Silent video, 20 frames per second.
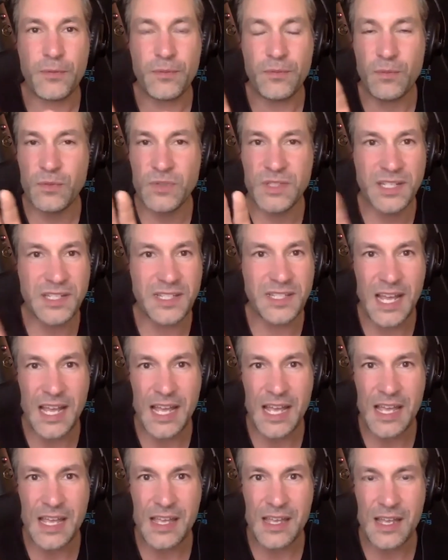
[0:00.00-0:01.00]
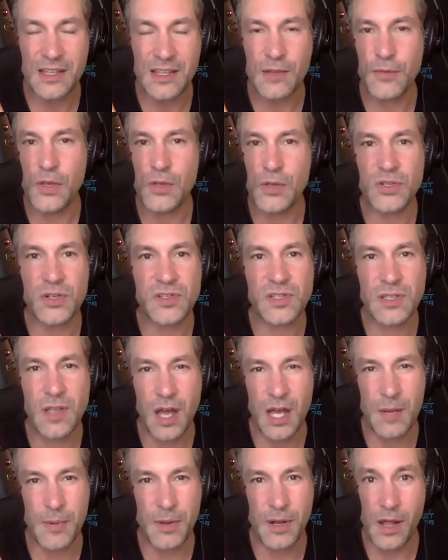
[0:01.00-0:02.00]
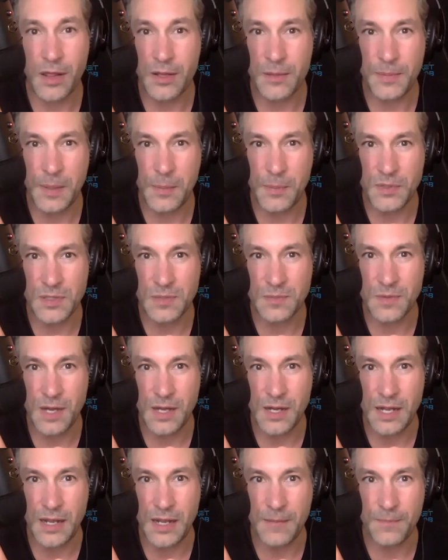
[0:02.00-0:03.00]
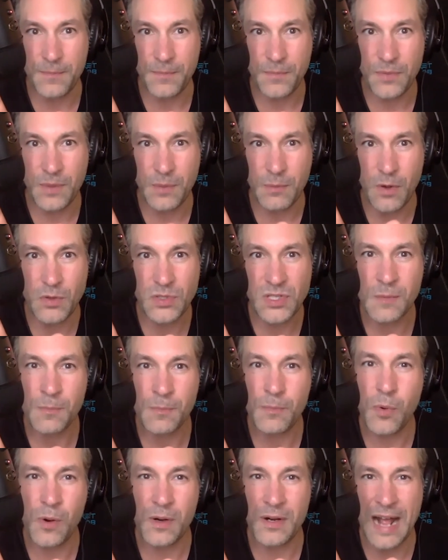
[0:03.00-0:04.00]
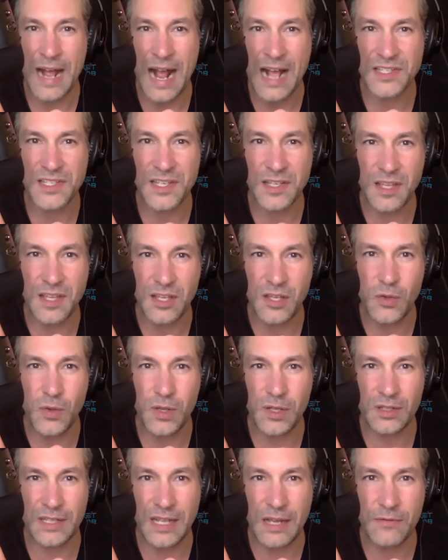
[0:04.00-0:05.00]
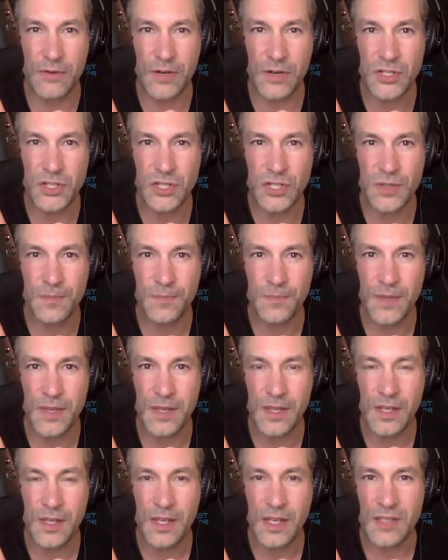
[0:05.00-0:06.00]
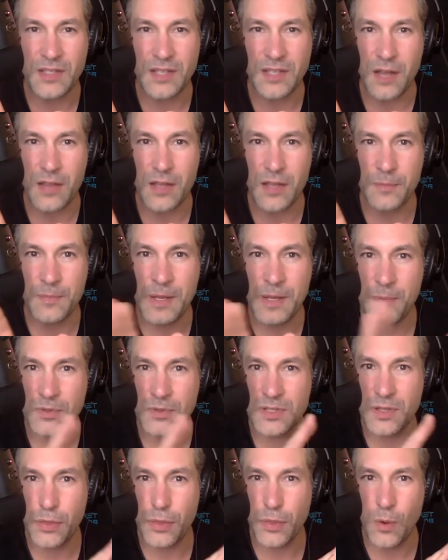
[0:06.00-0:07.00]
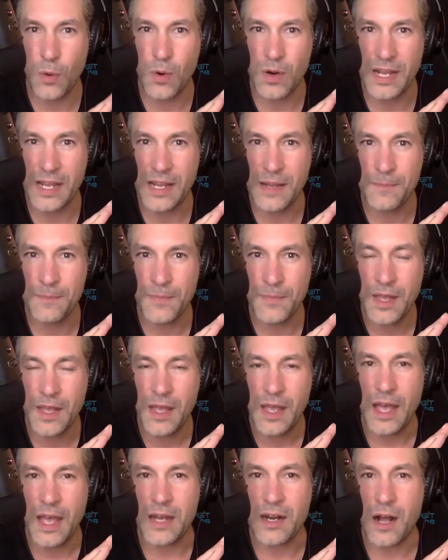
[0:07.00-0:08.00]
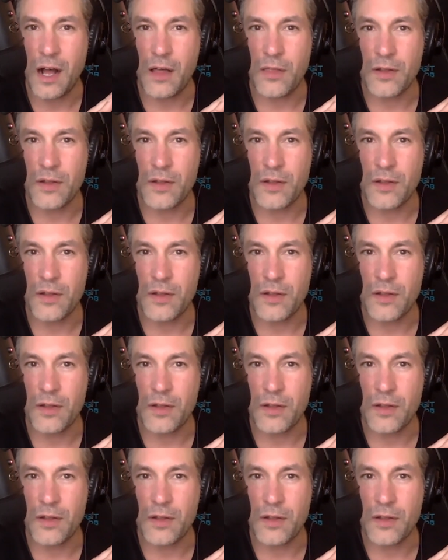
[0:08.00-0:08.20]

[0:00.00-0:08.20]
Today and the future is not about other people's money. The most important asset that you can leverage is other people's authority and other